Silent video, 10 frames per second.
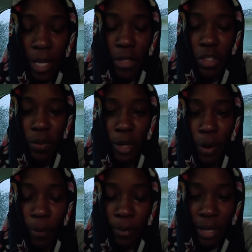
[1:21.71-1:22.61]
To be
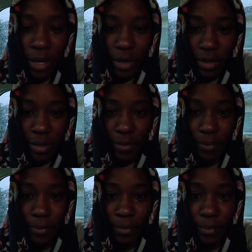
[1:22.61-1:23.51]
obedient
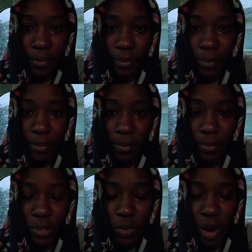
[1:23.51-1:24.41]

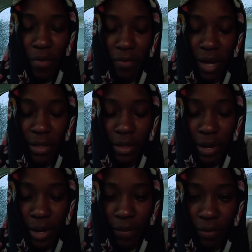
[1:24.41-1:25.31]
to our Father in
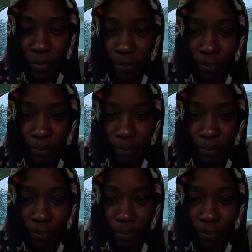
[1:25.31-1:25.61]
heaven